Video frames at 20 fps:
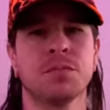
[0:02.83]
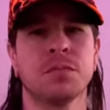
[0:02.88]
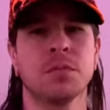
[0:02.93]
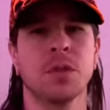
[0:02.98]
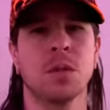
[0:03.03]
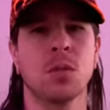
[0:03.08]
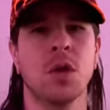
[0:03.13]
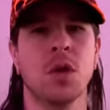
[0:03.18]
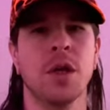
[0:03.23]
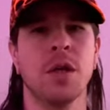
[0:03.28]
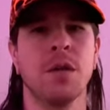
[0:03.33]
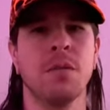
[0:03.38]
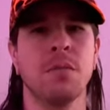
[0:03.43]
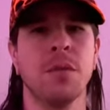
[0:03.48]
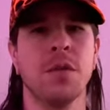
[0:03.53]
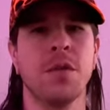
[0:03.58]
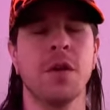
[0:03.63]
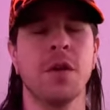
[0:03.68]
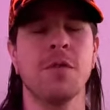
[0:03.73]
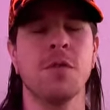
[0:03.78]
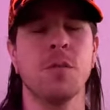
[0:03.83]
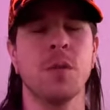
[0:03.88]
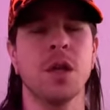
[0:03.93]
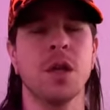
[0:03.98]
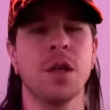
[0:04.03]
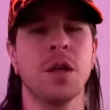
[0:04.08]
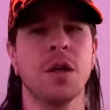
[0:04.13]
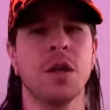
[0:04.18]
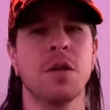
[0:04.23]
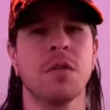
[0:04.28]
I'm Ryan. Thank you for
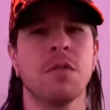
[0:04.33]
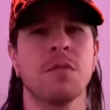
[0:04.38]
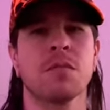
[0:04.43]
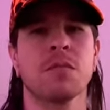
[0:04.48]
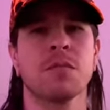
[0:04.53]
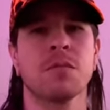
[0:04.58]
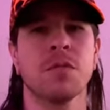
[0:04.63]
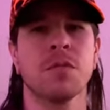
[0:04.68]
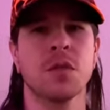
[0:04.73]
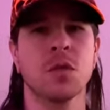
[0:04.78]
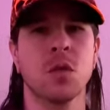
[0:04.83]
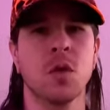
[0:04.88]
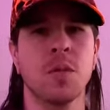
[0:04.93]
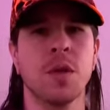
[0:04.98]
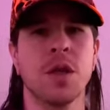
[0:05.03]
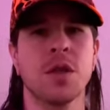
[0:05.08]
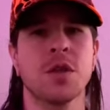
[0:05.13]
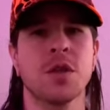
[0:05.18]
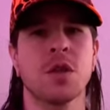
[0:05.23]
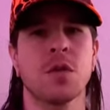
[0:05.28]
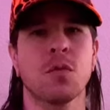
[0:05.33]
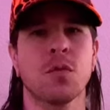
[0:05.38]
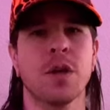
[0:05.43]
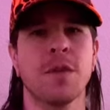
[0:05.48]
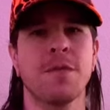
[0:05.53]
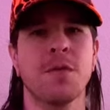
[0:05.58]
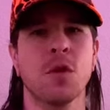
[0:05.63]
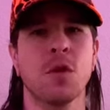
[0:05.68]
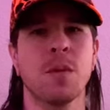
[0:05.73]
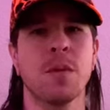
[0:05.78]
being here. This is going to be a general
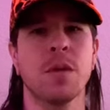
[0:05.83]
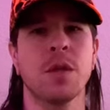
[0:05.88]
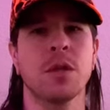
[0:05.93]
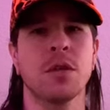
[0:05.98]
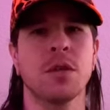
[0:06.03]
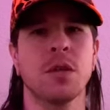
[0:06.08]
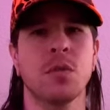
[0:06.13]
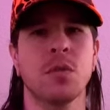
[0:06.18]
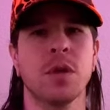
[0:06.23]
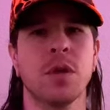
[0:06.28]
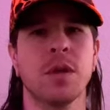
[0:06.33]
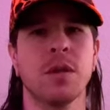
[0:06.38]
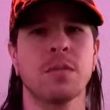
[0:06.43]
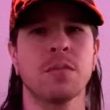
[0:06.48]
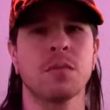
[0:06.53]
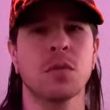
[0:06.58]
reading for who you may be dealing with.